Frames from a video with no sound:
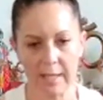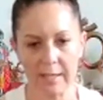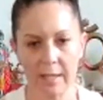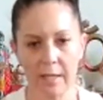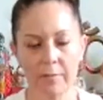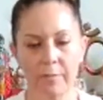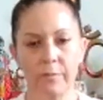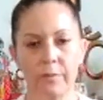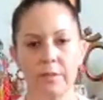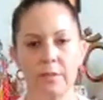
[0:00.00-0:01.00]
together,
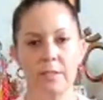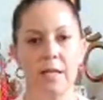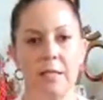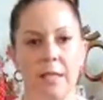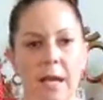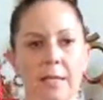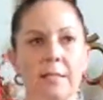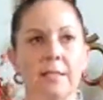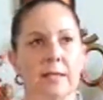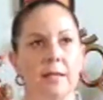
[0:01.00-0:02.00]
Tatali
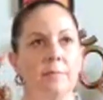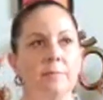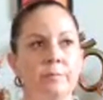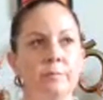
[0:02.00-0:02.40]
Asana,